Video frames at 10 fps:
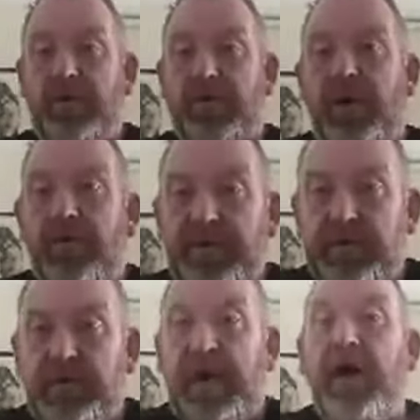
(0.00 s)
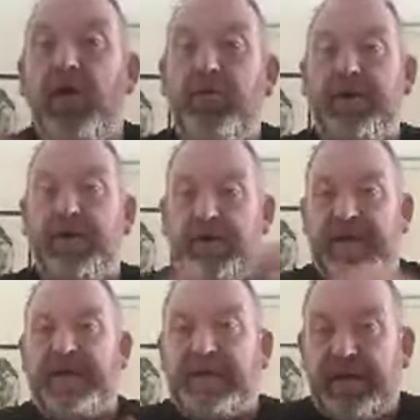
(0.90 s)
What are we doing? How are we going to
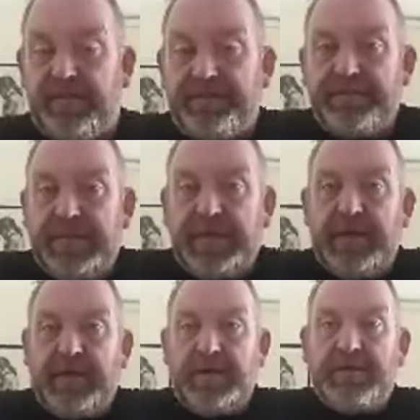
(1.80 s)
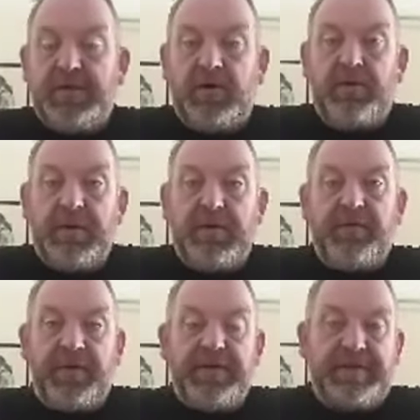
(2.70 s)
get there? So
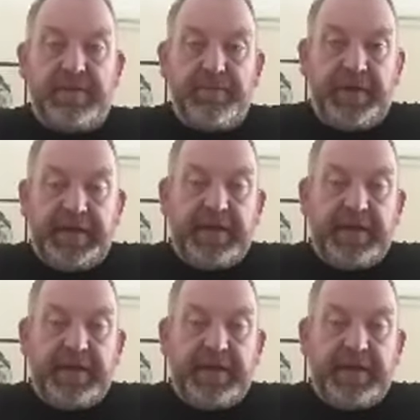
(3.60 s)
very simply,